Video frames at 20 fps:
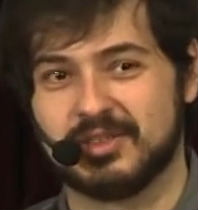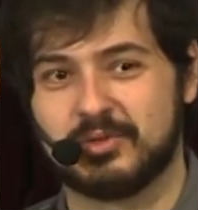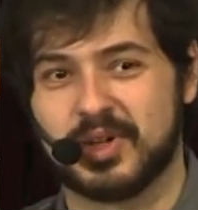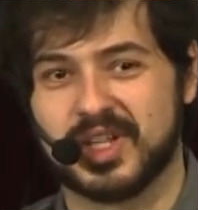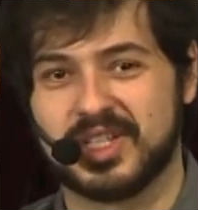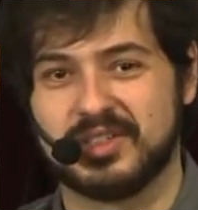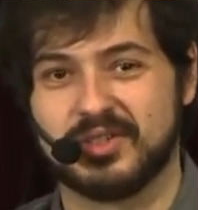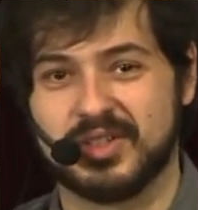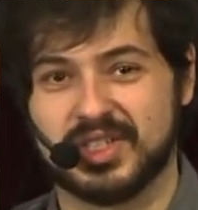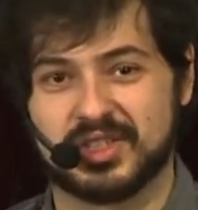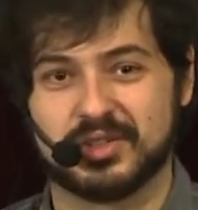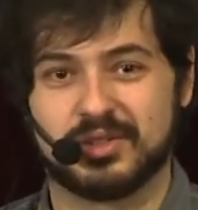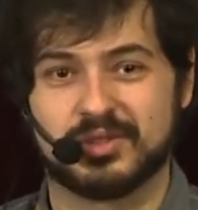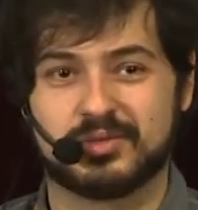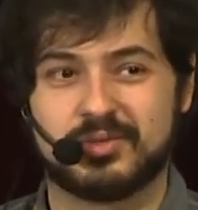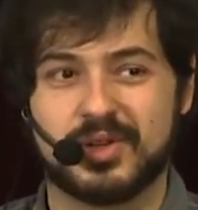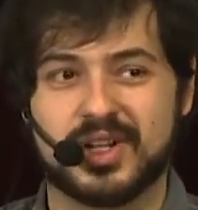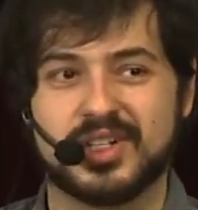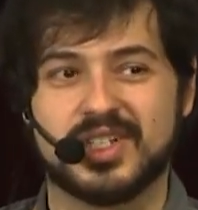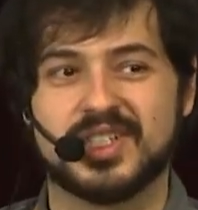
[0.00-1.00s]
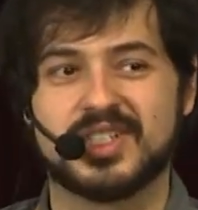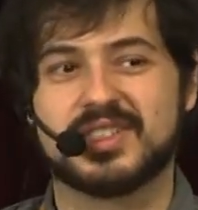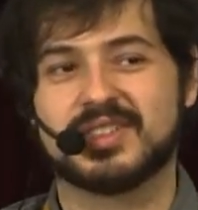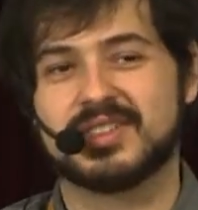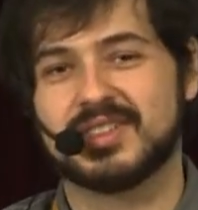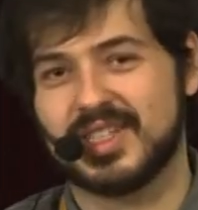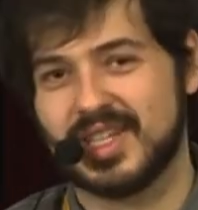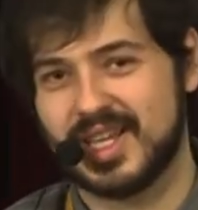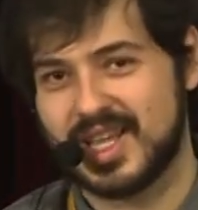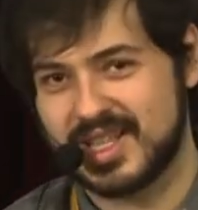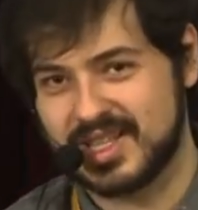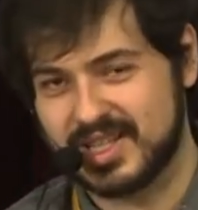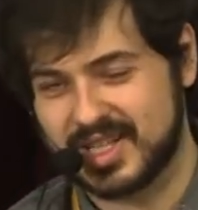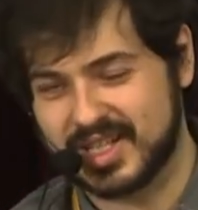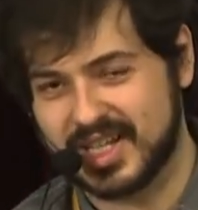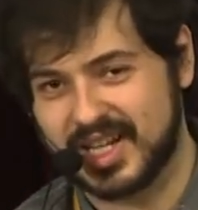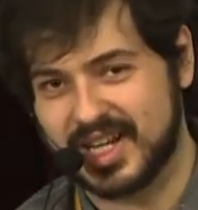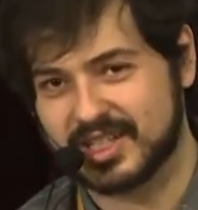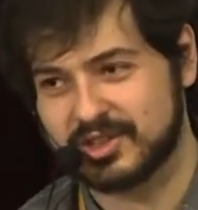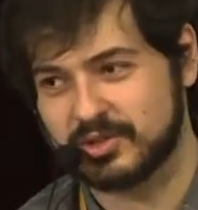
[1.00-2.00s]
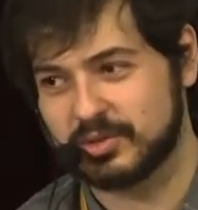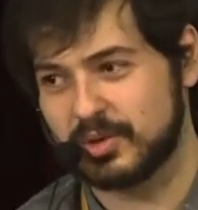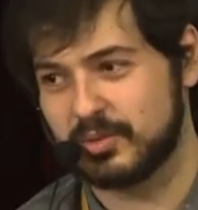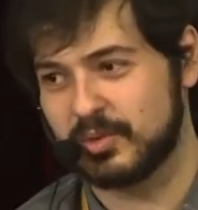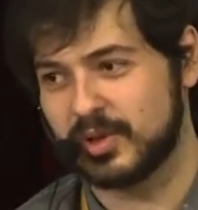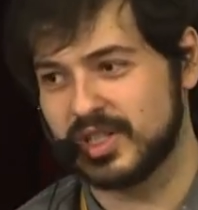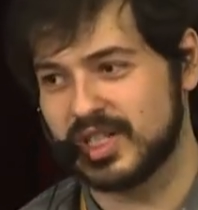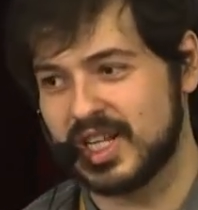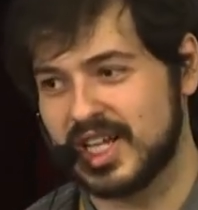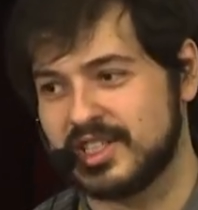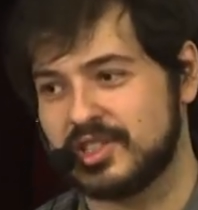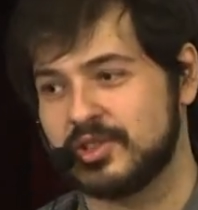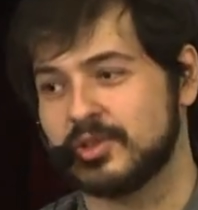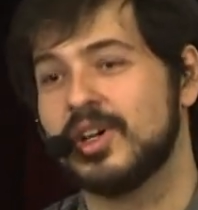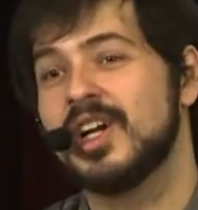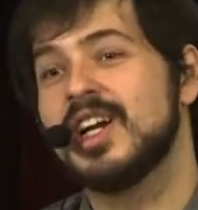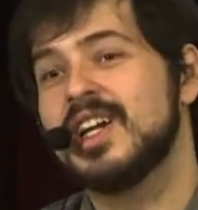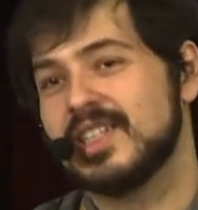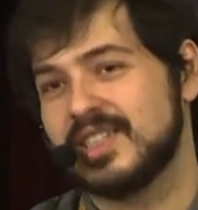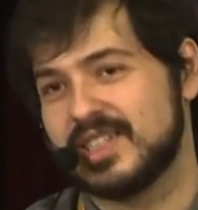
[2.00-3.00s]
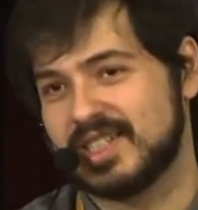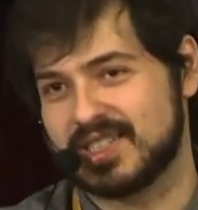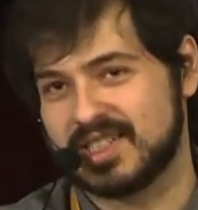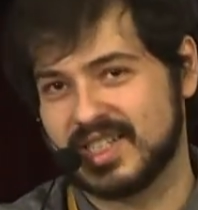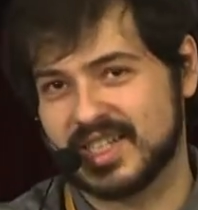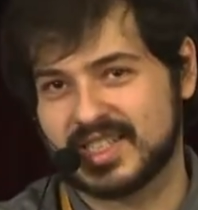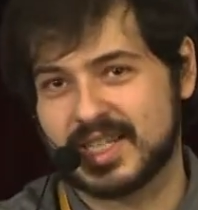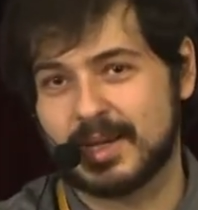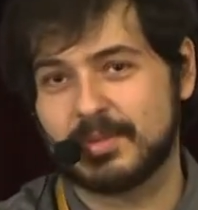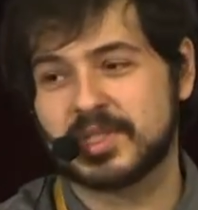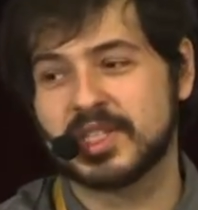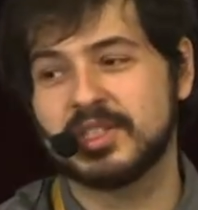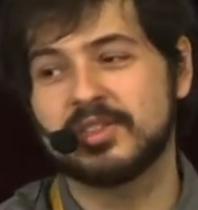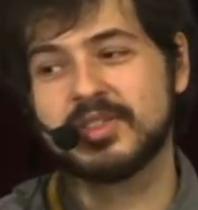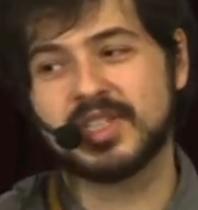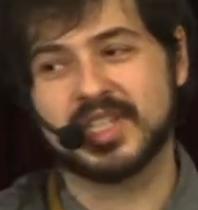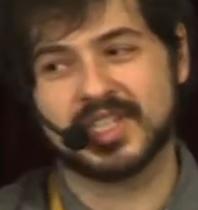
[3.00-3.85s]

20-result queries, the data store won't let you. There's an exception to